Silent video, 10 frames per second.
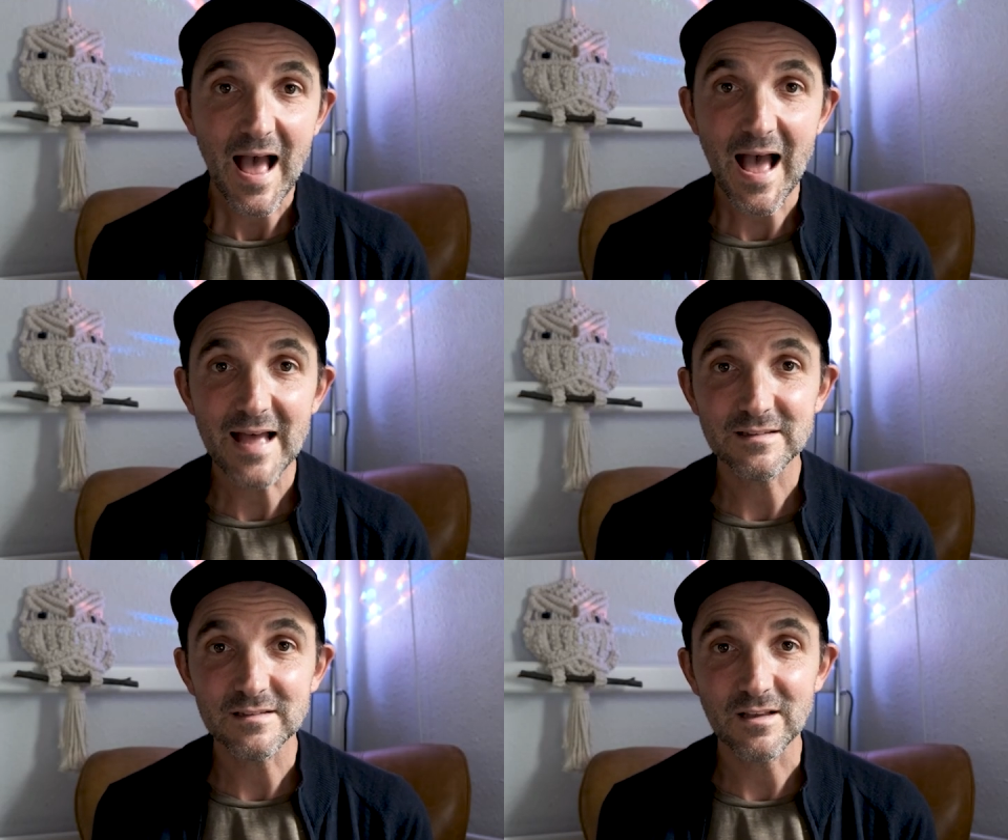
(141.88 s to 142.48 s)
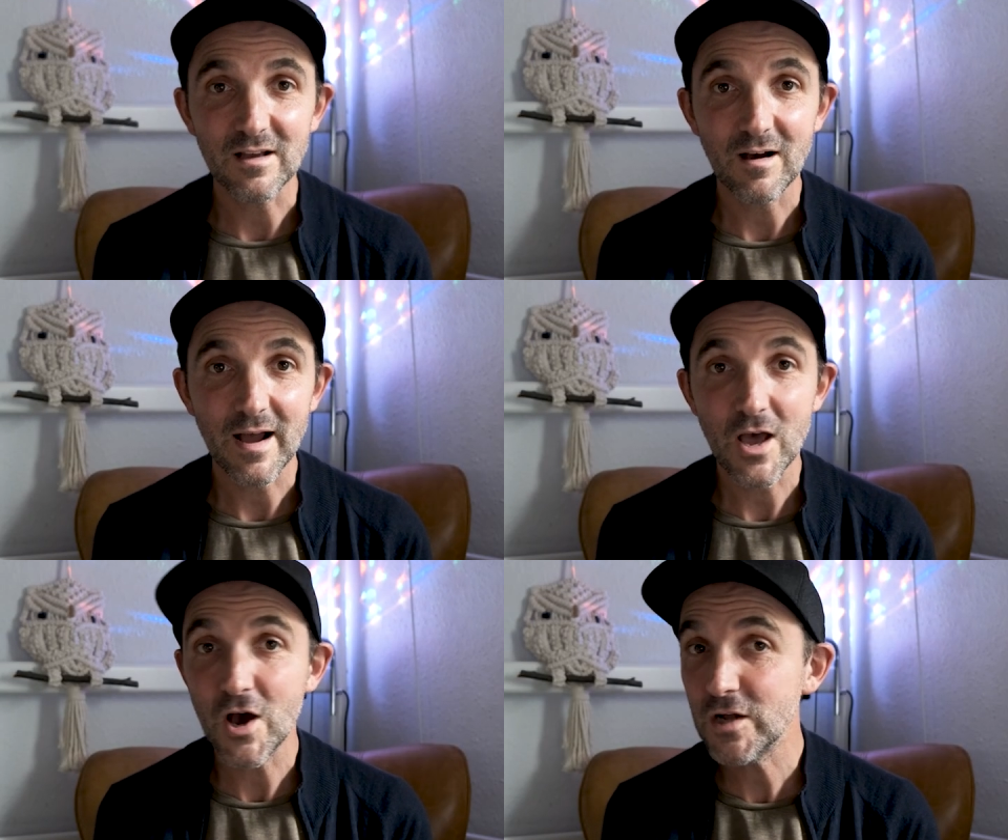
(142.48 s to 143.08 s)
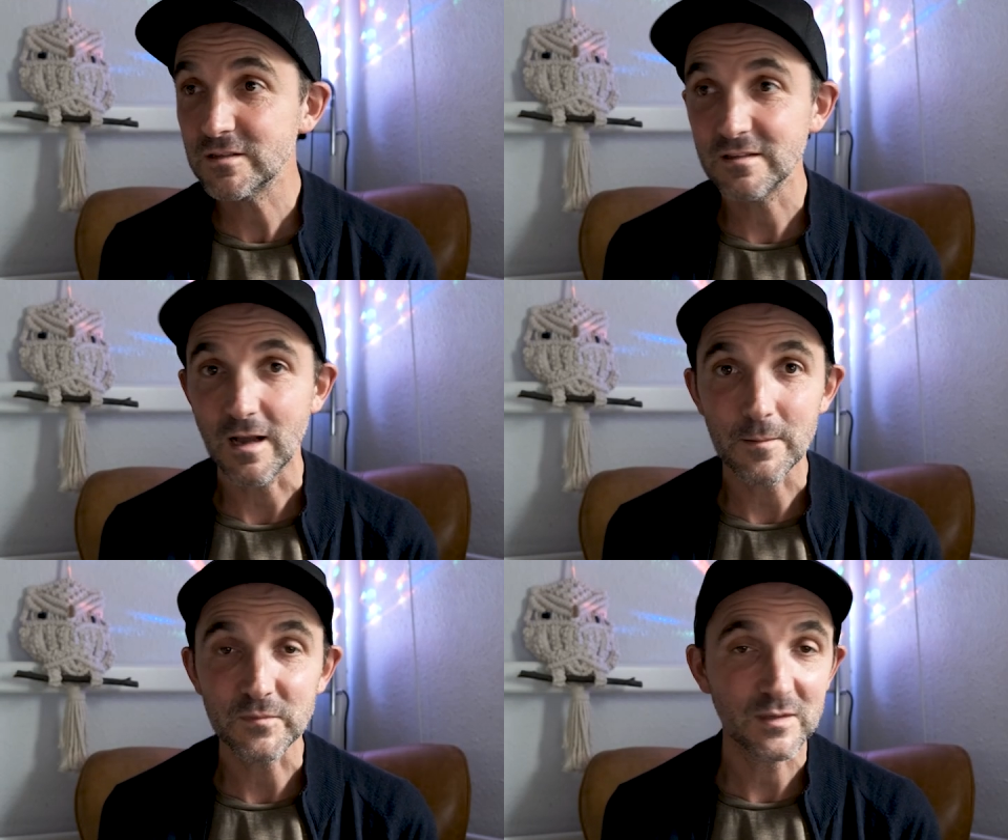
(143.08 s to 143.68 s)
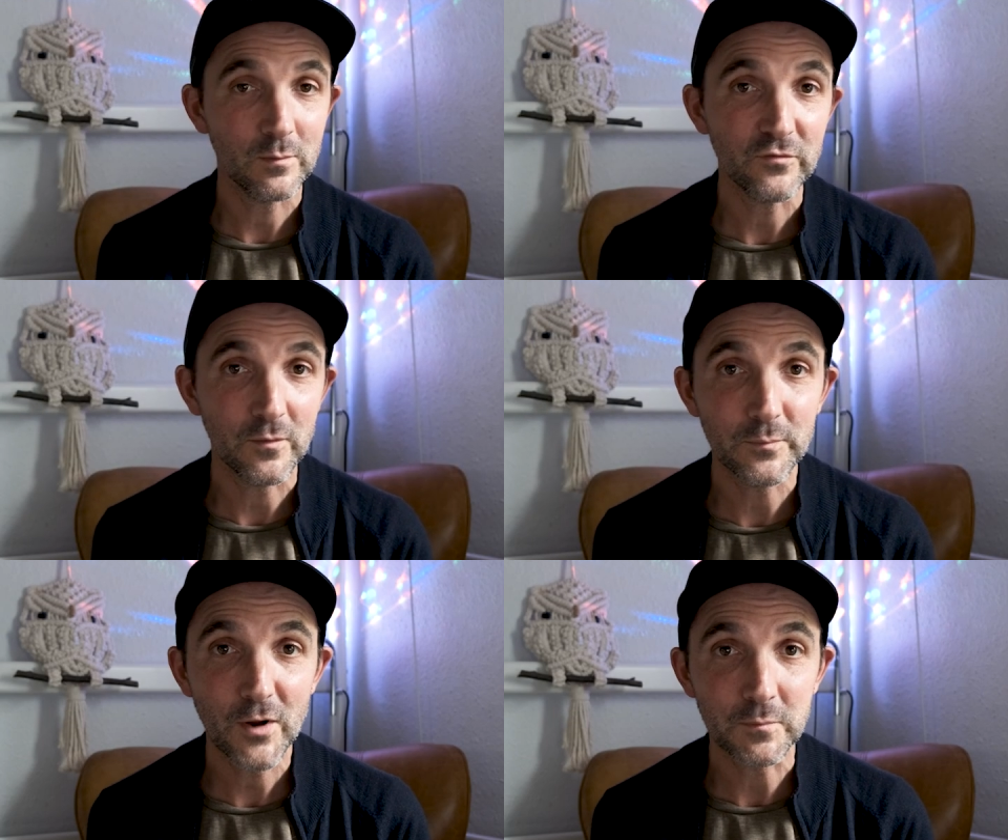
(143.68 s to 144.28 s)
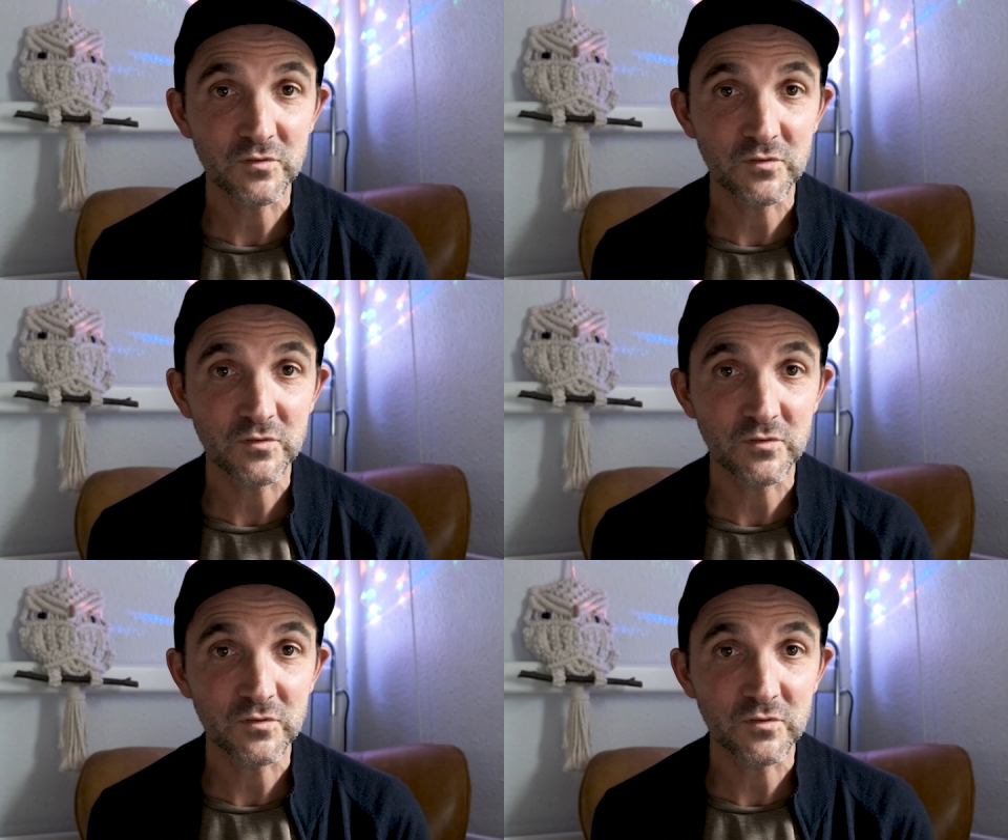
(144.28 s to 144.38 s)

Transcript: and uh, I heard um, someone from Blurb